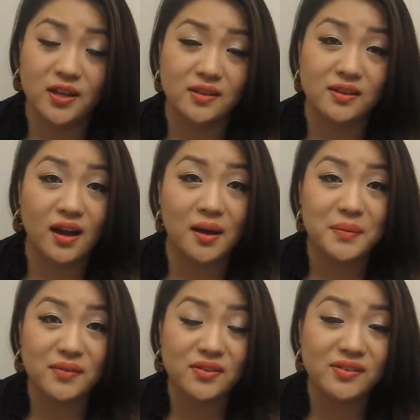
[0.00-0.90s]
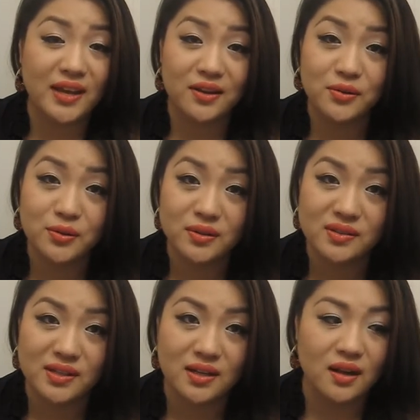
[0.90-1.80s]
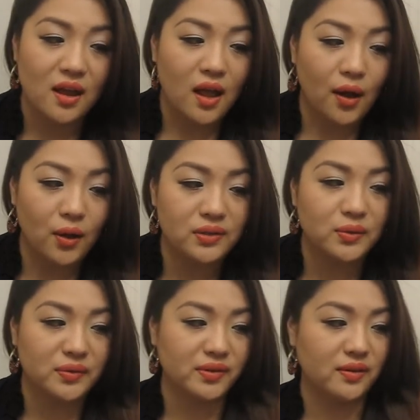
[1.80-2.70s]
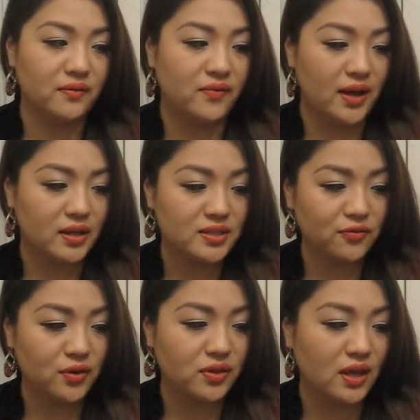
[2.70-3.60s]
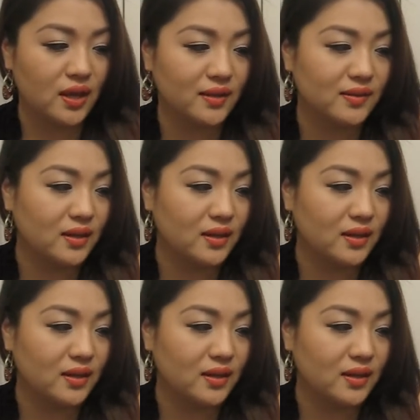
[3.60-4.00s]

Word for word: and um, even sandals and all sorts of uh, different things.